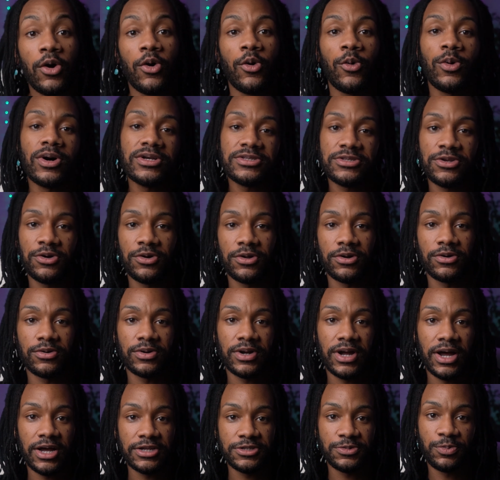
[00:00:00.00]
What's going on,
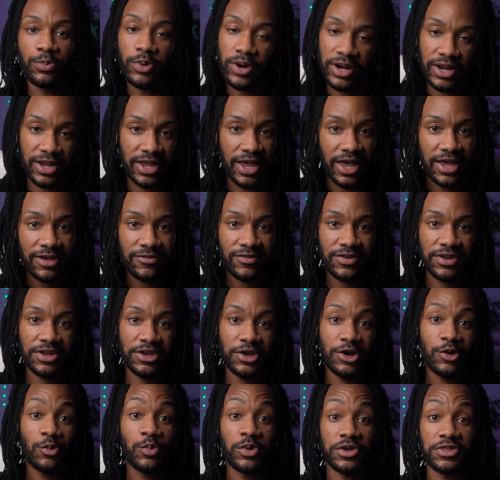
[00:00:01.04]
guys? Breakhaven
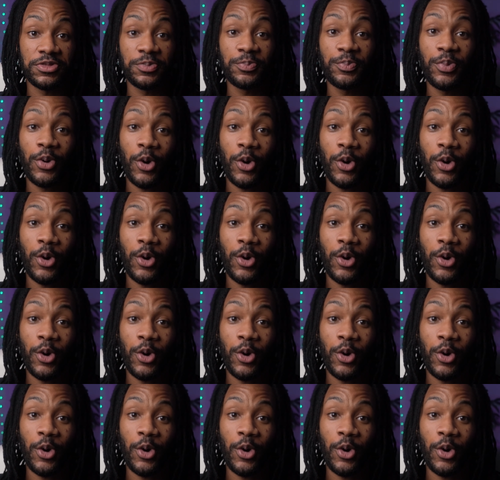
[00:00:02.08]
here with